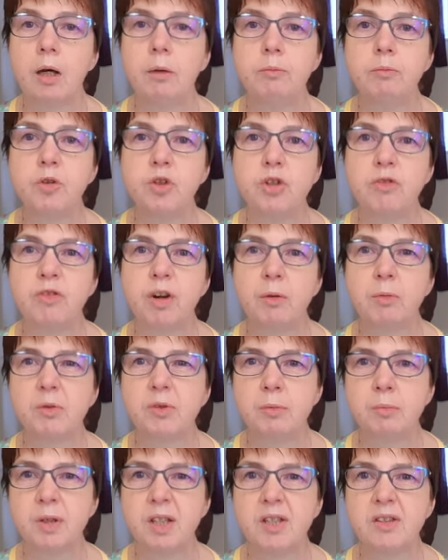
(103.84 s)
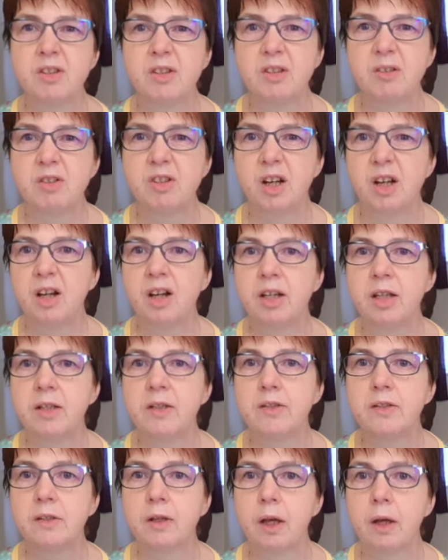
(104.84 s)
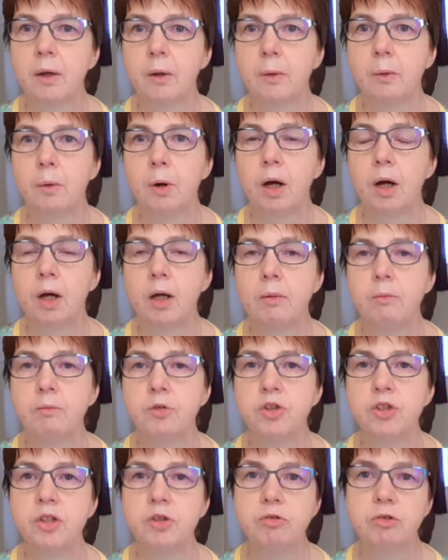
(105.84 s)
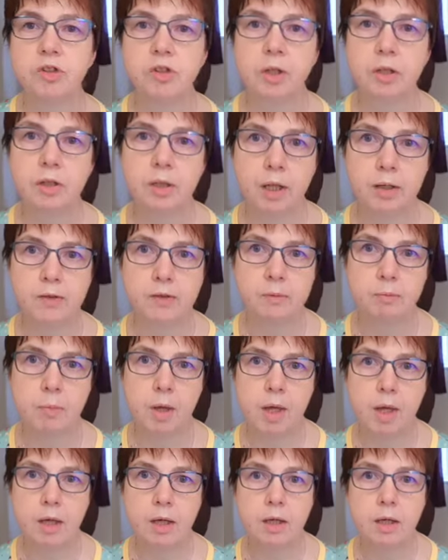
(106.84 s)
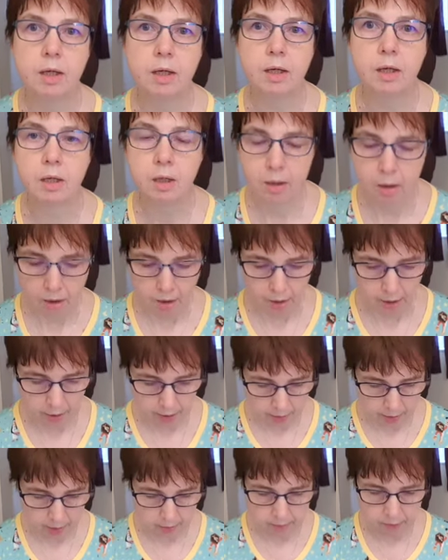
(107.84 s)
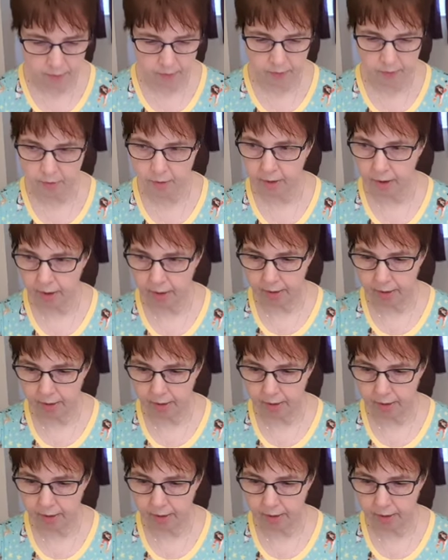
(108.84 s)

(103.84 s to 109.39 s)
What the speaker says: she felt was a bit too tight, so she's returned that to me, and that